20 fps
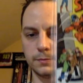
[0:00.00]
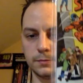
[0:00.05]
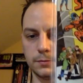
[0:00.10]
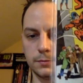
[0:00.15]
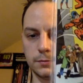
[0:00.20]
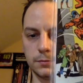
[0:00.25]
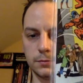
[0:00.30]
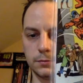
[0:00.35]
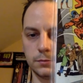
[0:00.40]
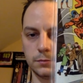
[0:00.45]

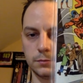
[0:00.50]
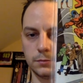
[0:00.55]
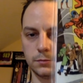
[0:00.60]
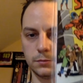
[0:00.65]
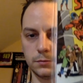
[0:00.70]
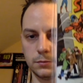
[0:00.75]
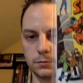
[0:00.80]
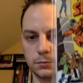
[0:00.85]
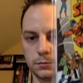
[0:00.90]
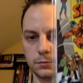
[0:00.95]

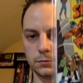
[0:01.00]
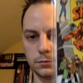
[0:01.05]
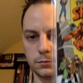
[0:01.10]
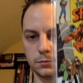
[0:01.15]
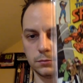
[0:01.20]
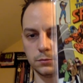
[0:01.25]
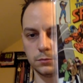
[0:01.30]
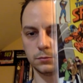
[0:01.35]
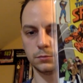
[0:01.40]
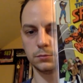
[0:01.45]

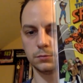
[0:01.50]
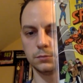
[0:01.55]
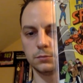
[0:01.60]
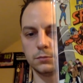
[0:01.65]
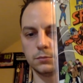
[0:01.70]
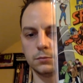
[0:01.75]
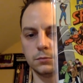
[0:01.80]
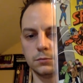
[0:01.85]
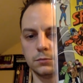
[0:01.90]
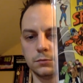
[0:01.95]

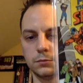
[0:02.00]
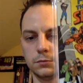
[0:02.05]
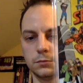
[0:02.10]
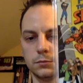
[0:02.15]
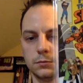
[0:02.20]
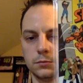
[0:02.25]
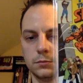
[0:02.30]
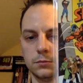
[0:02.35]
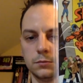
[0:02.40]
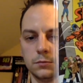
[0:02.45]

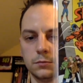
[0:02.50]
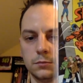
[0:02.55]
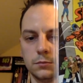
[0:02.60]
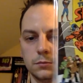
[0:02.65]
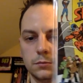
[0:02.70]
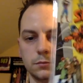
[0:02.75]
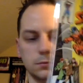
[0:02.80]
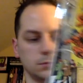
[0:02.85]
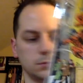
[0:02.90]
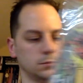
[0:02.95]

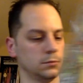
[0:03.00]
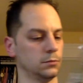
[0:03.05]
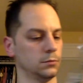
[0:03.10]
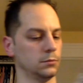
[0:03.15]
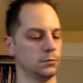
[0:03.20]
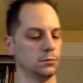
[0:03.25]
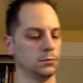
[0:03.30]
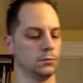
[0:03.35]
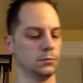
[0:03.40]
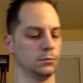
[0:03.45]

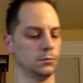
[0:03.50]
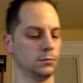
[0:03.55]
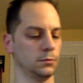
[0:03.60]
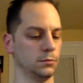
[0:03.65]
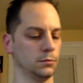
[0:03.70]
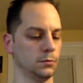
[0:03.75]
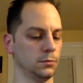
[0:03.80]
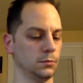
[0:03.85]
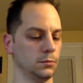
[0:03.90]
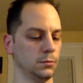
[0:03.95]

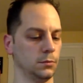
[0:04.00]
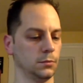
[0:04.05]
(no one is talking)